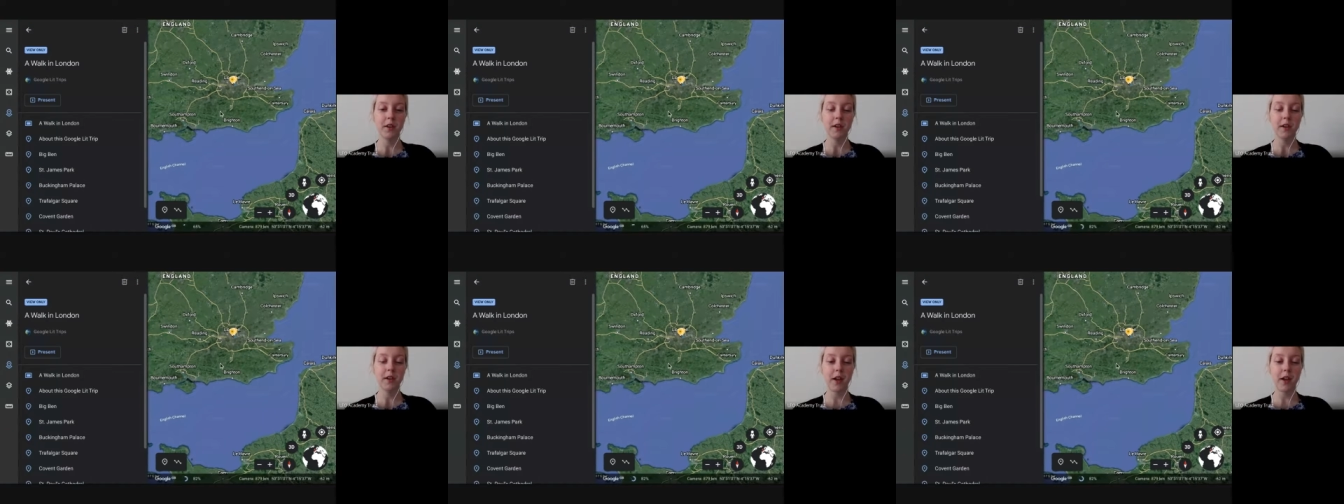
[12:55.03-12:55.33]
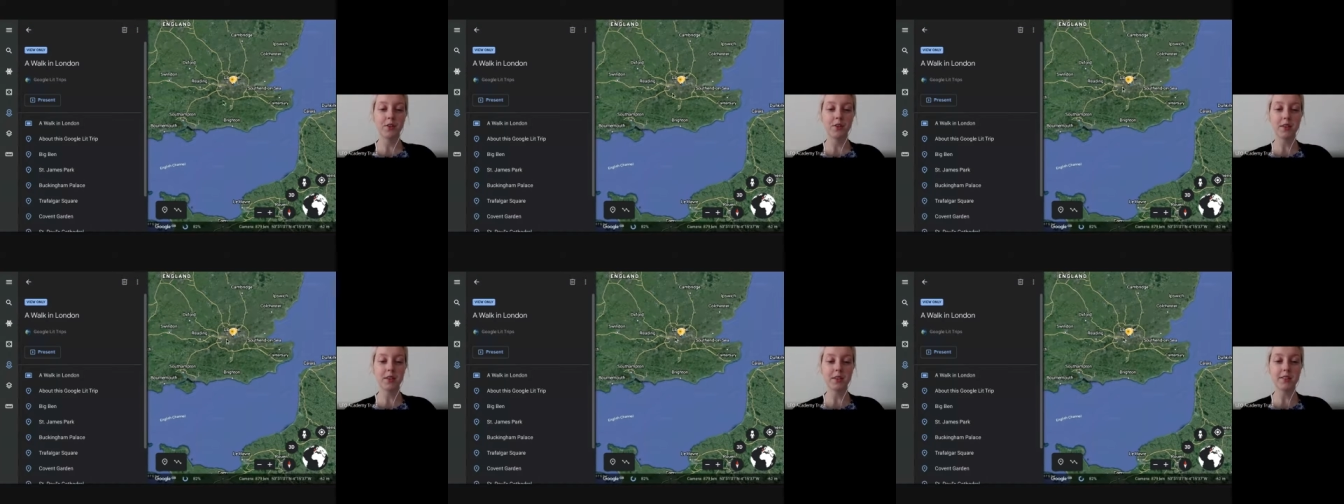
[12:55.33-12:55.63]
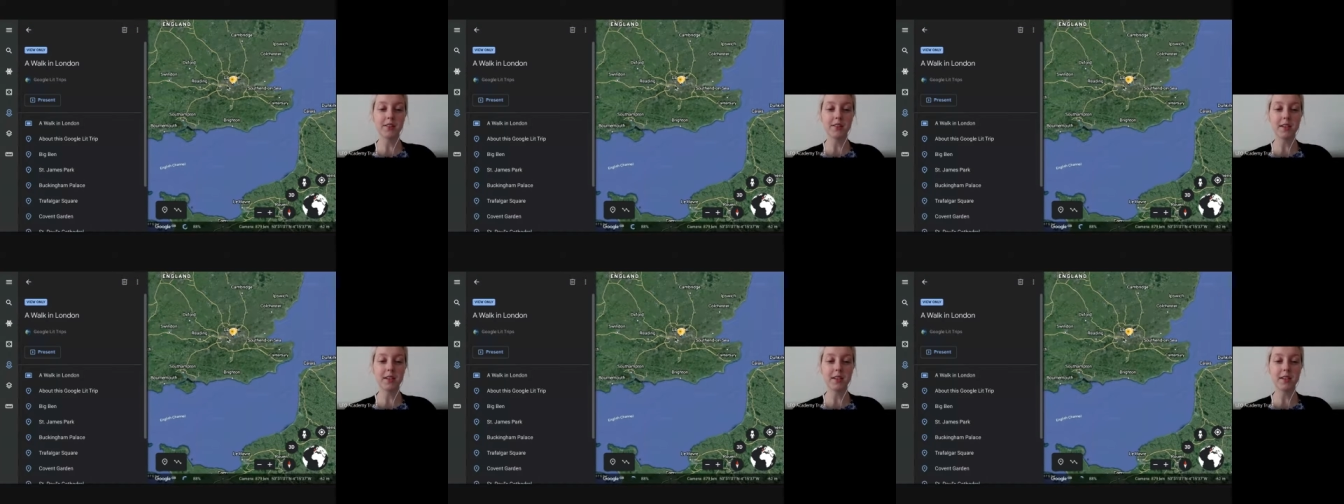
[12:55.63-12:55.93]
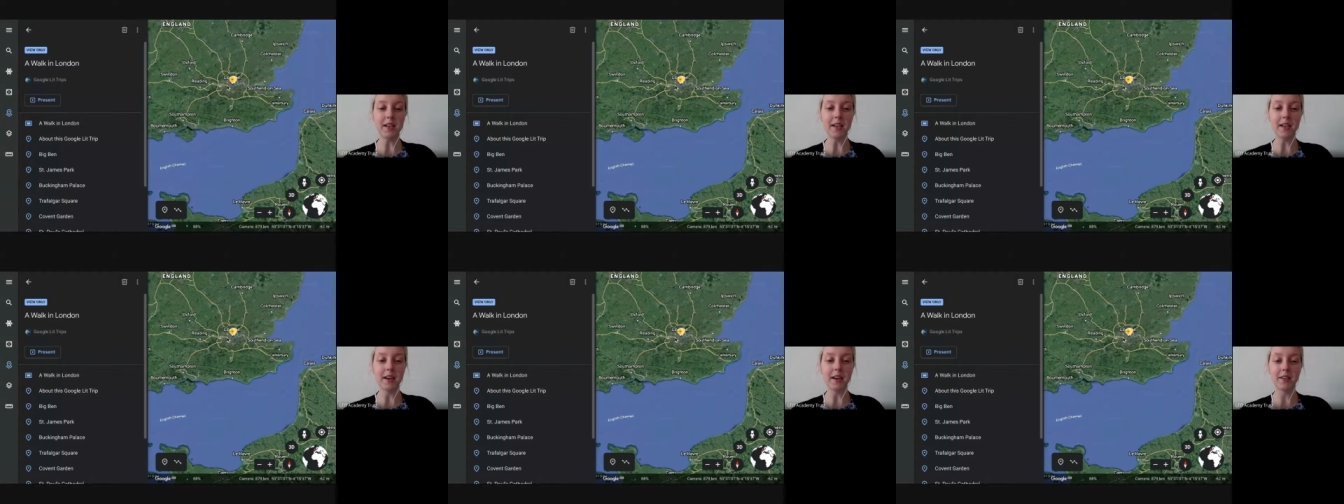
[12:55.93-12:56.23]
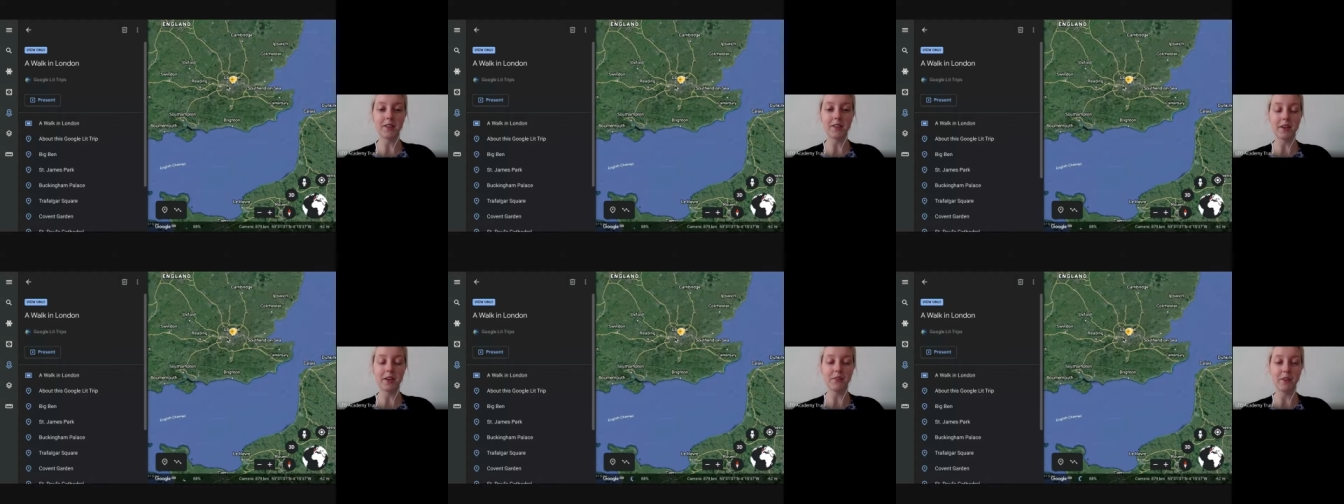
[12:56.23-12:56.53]
and you can see here
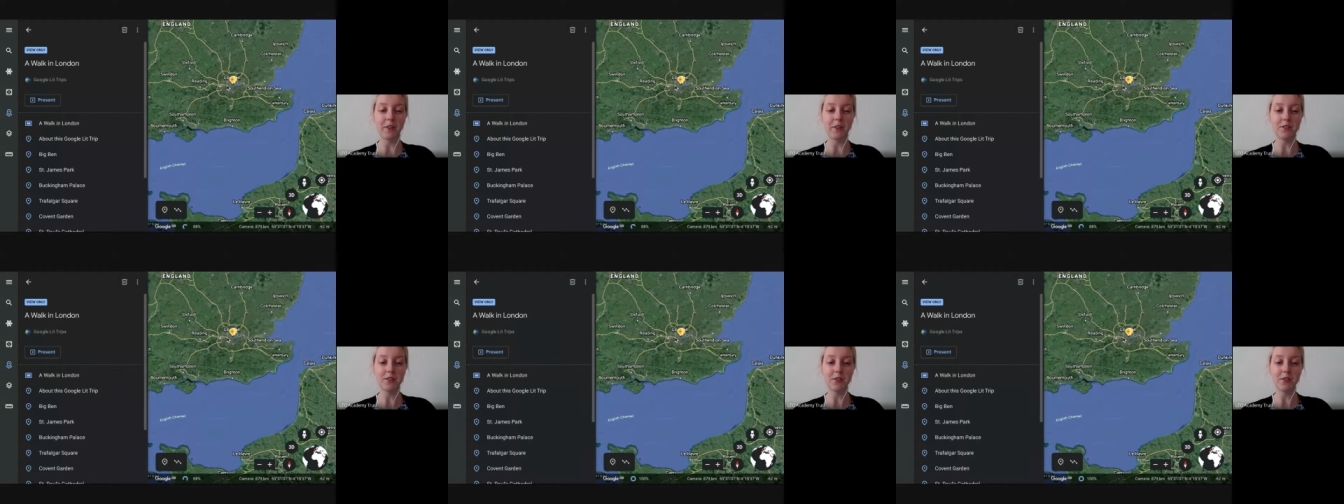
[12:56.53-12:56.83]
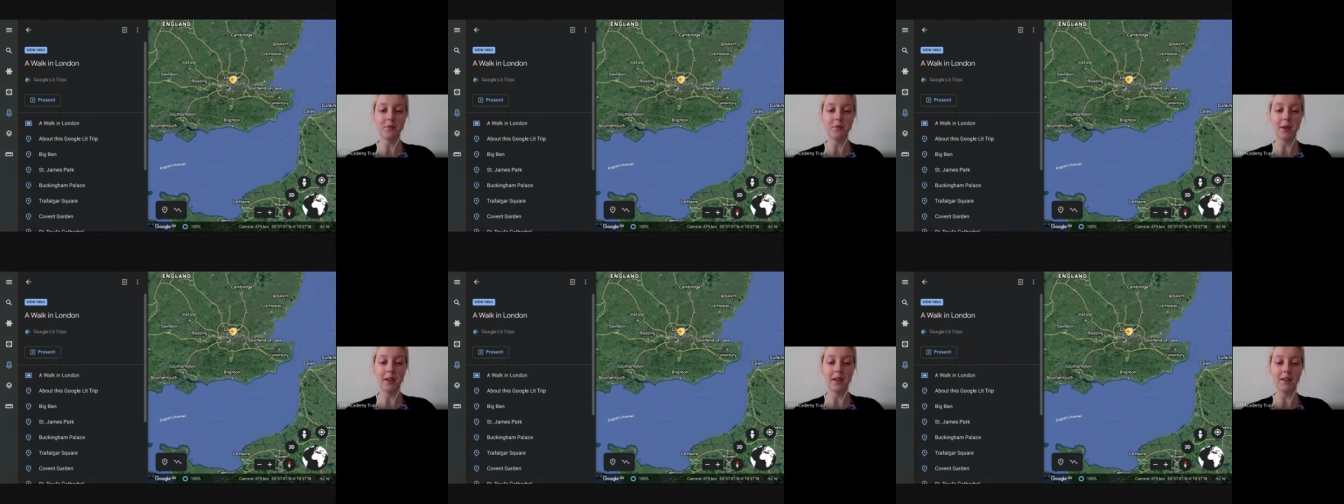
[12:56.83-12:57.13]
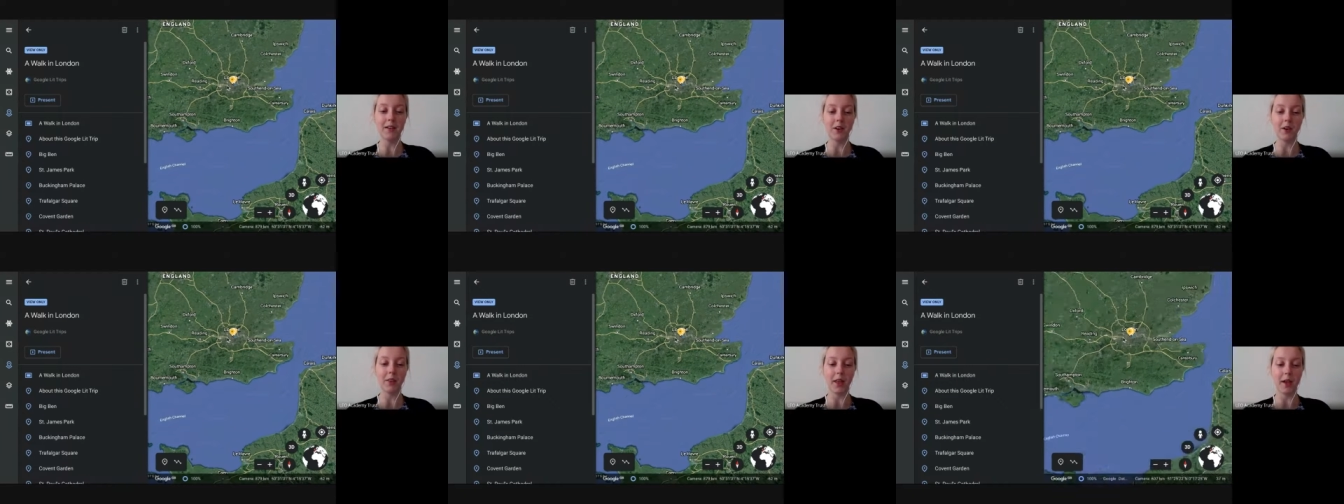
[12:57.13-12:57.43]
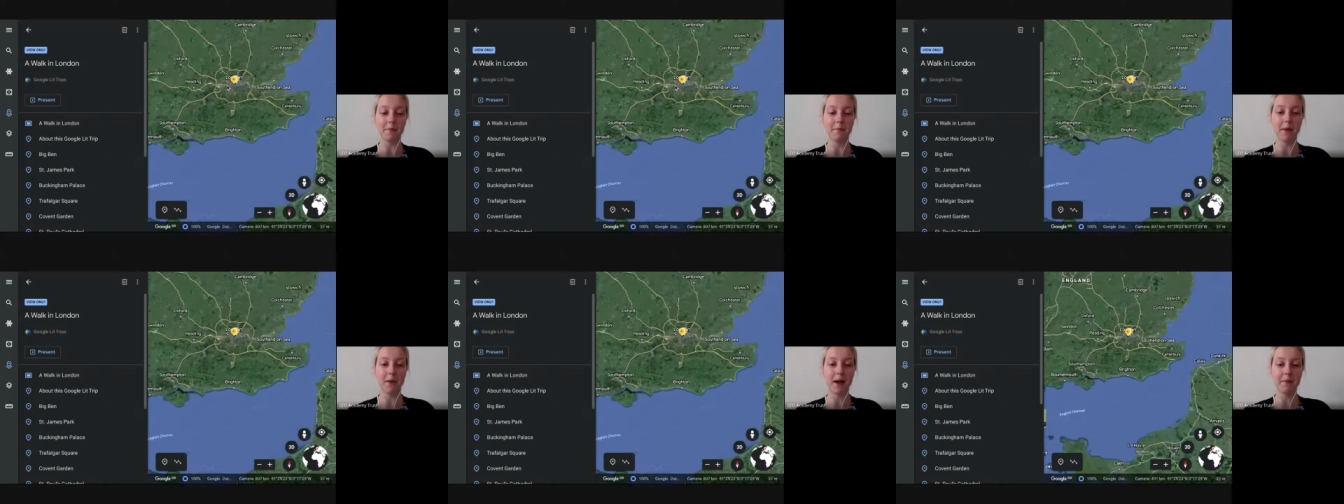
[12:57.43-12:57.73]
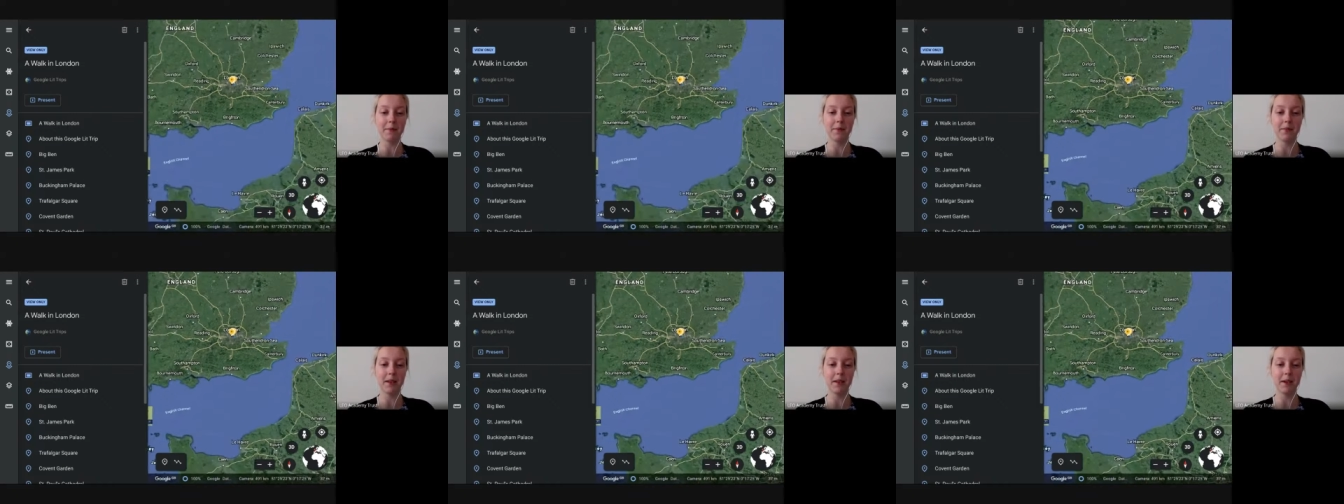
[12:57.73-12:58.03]
that if I zoom in on that map
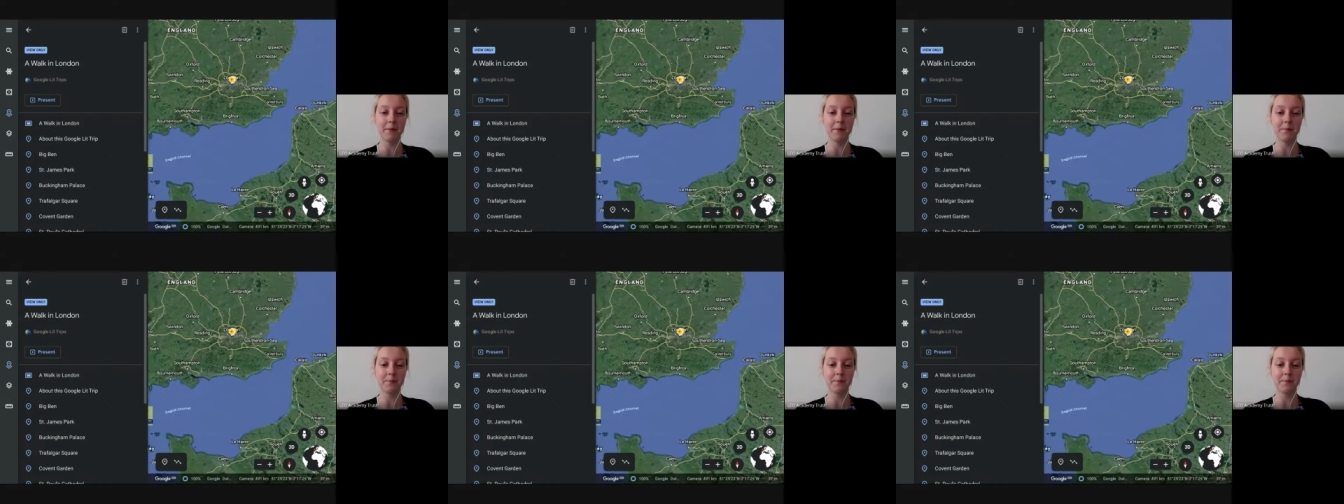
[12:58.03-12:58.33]
there,